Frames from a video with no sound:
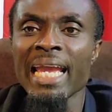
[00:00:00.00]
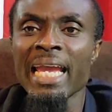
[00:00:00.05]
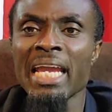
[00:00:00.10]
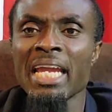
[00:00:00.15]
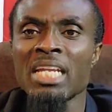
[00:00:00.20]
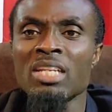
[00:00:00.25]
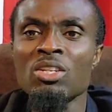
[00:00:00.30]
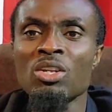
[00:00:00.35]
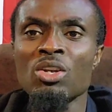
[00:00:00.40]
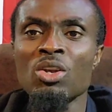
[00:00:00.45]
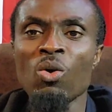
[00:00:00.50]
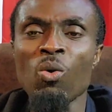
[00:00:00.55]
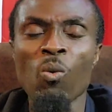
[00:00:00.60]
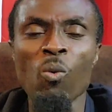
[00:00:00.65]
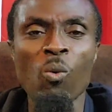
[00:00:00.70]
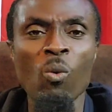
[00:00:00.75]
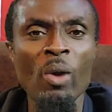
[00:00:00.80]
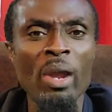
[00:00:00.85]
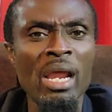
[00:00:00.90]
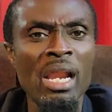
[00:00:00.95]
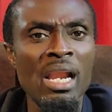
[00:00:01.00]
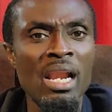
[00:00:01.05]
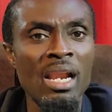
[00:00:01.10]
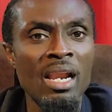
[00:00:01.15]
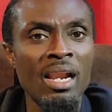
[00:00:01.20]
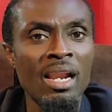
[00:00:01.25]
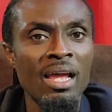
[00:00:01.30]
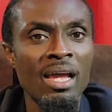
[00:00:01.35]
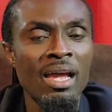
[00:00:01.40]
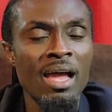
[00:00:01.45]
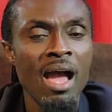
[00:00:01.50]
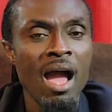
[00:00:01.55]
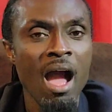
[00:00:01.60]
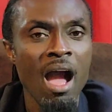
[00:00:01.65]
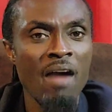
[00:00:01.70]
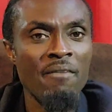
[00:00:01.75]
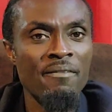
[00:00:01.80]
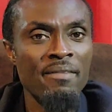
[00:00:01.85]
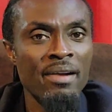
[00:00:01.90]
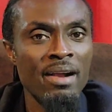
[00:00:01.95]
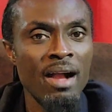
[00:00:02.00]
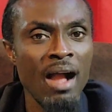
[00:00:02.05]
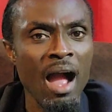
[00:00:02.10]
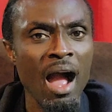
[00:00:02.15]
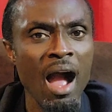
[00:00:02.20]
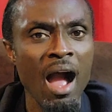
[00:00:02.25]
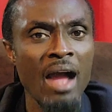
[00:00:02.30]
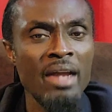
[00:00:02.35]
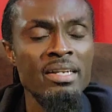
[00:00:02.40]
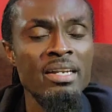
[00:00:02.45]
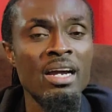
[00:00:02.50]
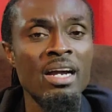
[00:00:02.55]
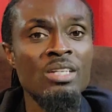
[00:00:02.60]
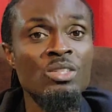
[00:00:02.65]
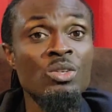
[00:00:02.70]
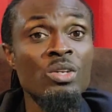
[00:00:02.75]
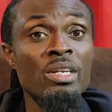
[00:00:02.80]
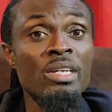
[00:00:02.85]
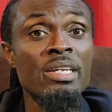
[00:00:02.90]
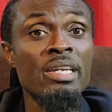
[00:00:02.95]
into the will of God or to